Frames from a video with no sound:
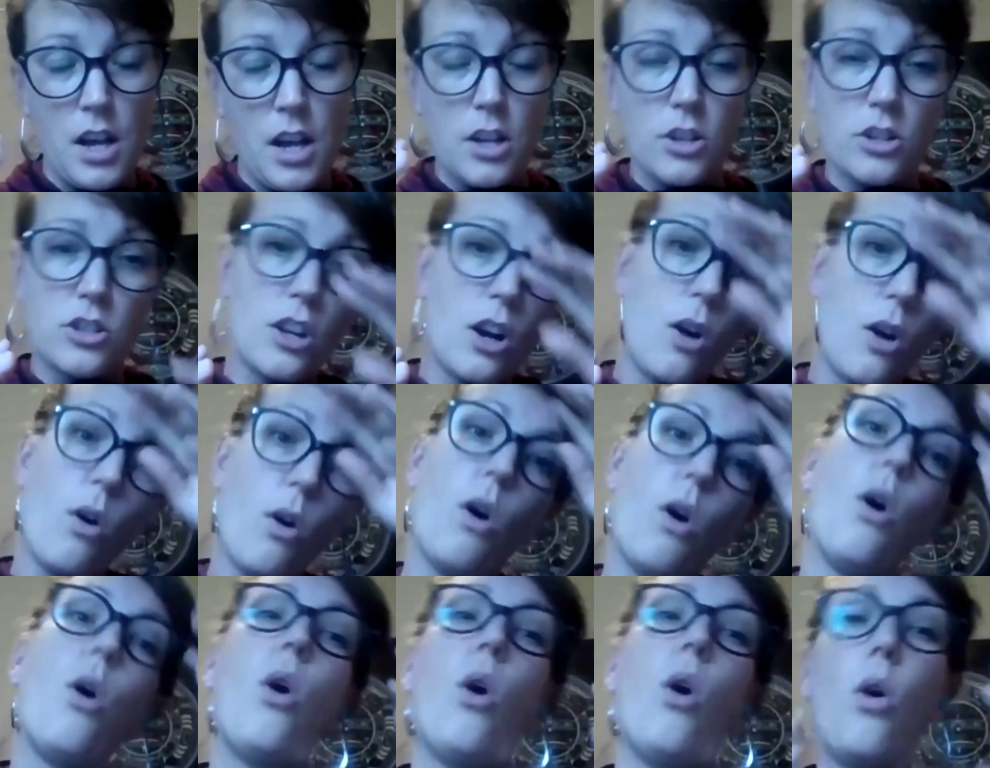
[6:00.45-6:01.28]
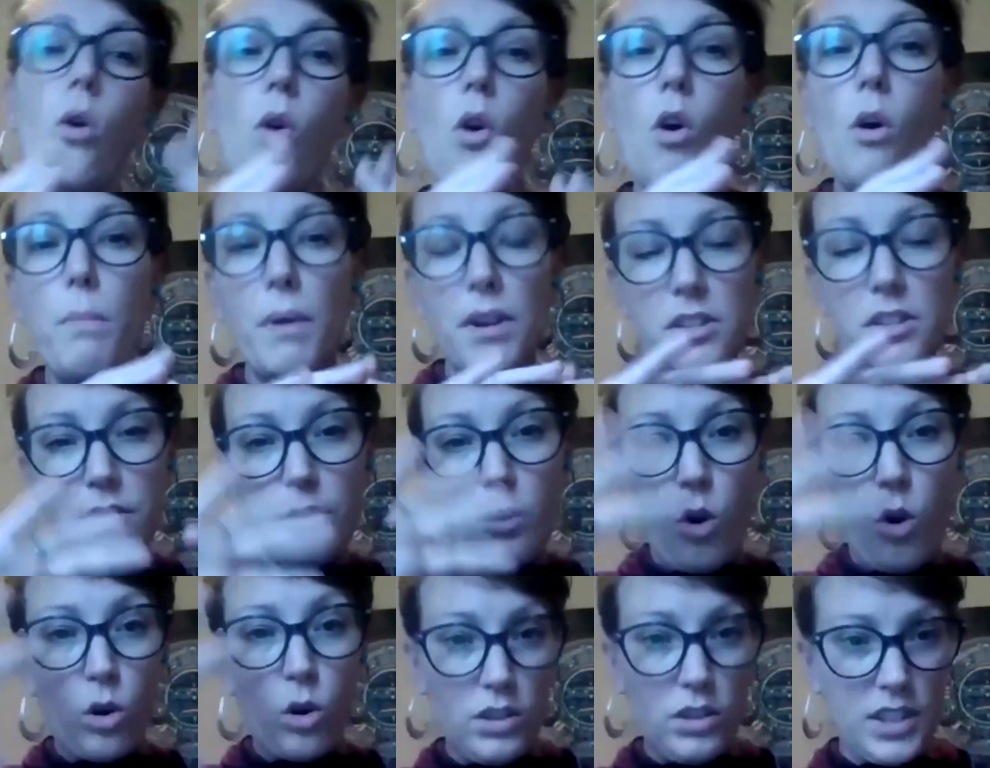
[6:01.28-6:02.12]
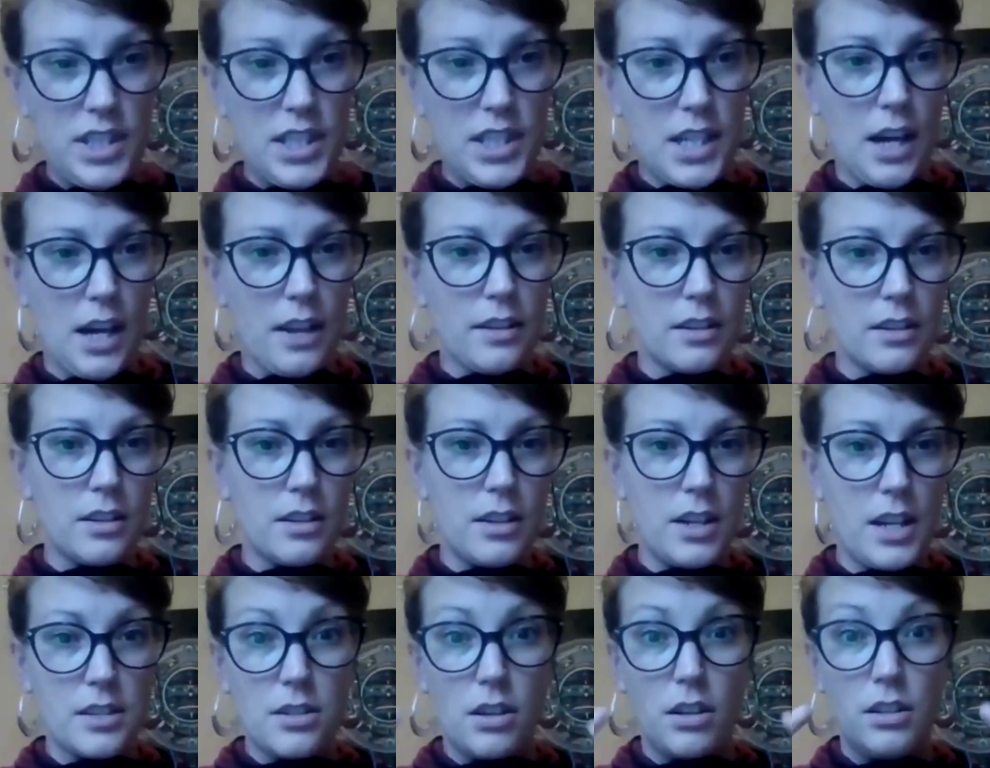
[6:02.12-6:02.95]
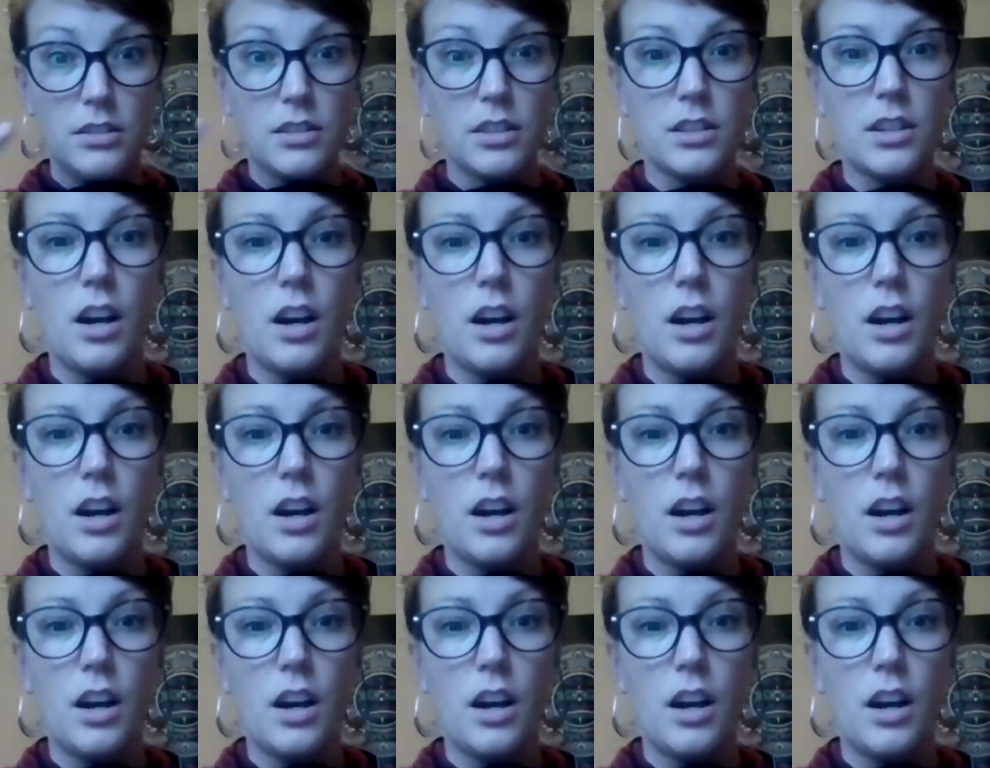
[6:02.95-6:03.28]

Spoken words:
So a whole bunch of coral together is called a